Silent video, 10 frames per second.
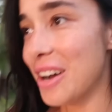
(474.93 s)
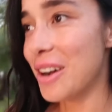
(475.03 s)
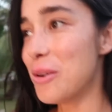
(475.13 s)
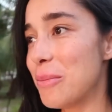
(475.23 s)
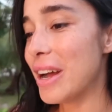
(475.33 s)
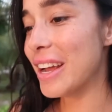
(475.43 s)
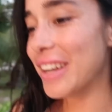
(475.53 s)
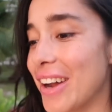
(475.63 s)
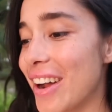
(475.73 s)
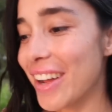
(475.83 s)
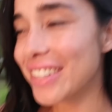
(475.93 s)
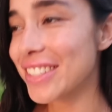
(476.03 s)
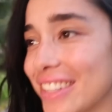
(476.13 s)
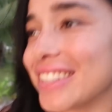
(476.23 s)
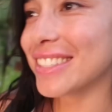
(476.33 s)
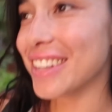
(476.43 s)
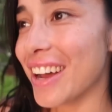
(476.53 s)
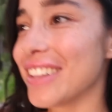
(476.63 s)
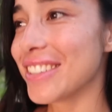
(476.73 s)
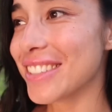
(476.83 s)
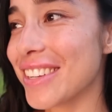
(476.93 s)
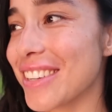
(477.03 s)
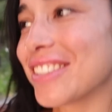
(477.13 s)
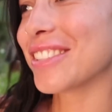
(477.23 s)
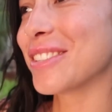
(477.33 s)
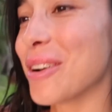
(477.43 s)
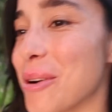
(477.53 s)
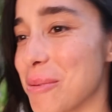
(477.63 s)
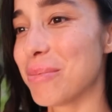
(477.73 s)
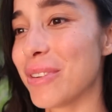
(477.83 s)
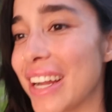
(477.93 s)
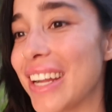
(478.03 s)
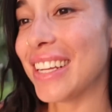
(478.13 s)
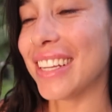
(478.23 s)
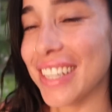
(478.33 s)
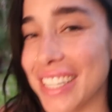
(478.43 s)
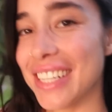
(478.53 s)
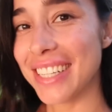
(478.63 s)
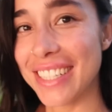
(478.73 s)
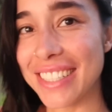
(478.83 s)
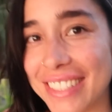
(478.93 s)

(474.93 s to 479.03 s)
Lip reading: Oh my gosh, these colors are so pretty.